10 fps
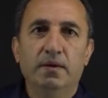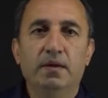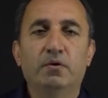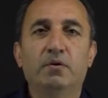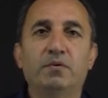
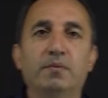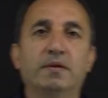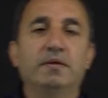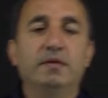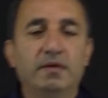Hello,
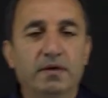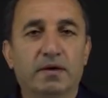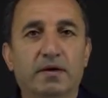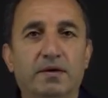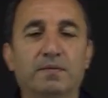everybody.
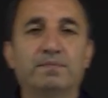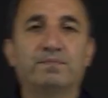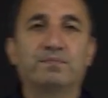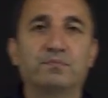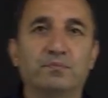
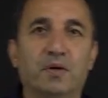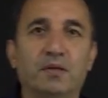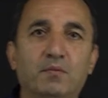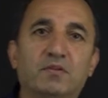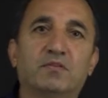My
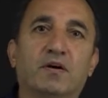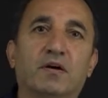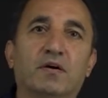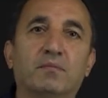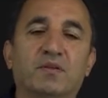name is
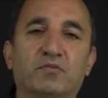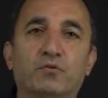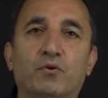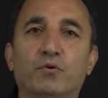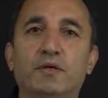
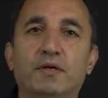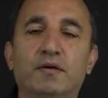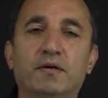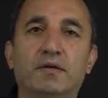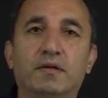Masood
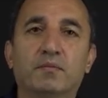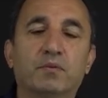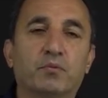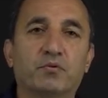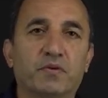Olia, and I'm a
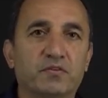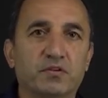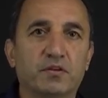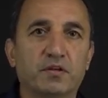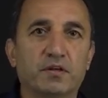
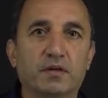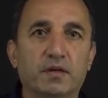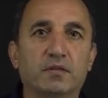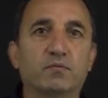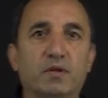professor here
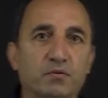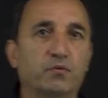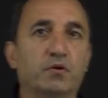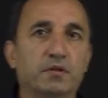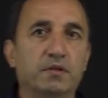at
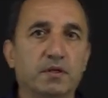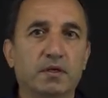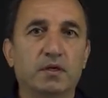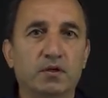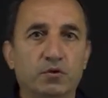Wentworth
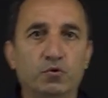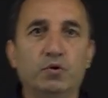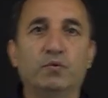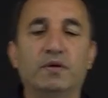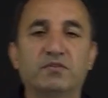
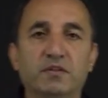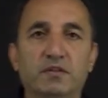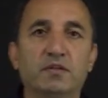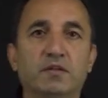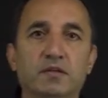
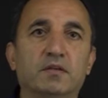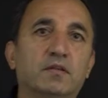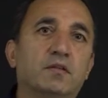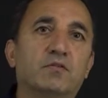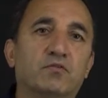University
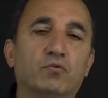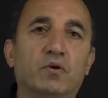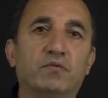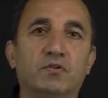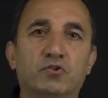in the School
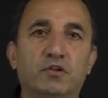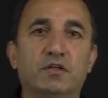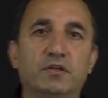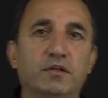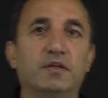of
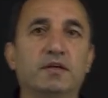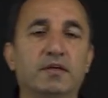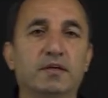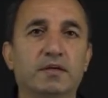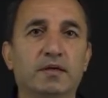Engineering
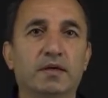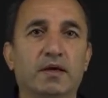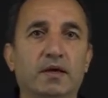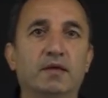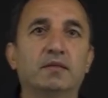
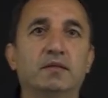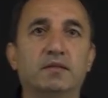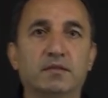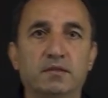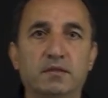and
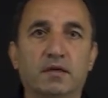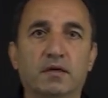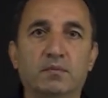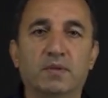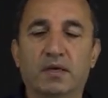in the
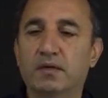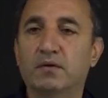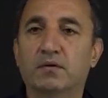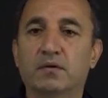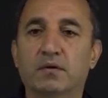
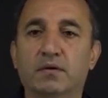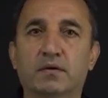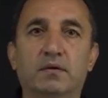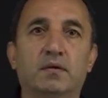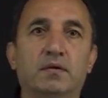Mechanical
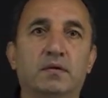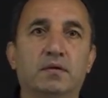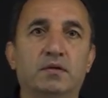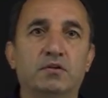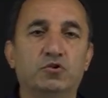
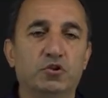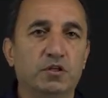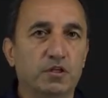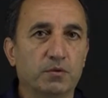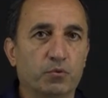
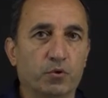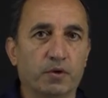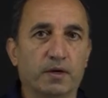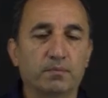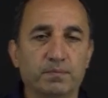Engineering
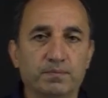program.